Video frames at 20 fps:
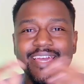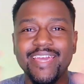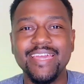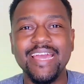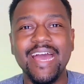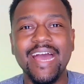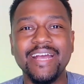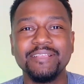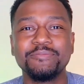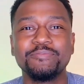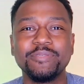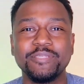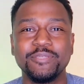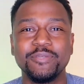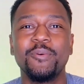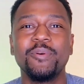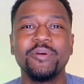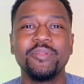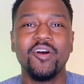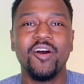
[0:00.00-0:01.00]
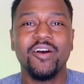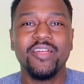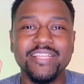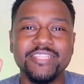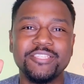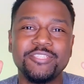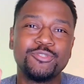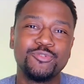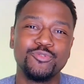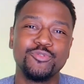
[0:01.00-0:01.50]
Hey guys, what's going on?
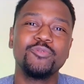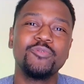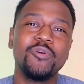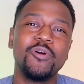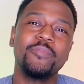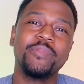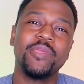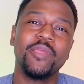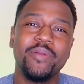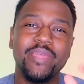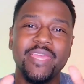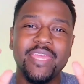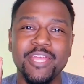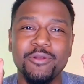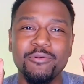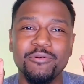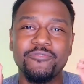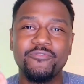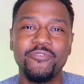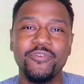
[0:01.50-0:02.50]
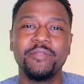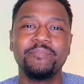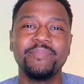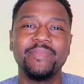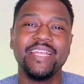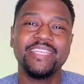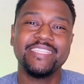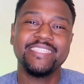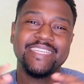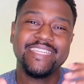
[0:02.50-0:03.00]
It's Romeo here with Freedom
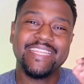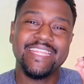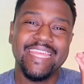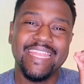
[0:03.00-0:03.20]
Nation,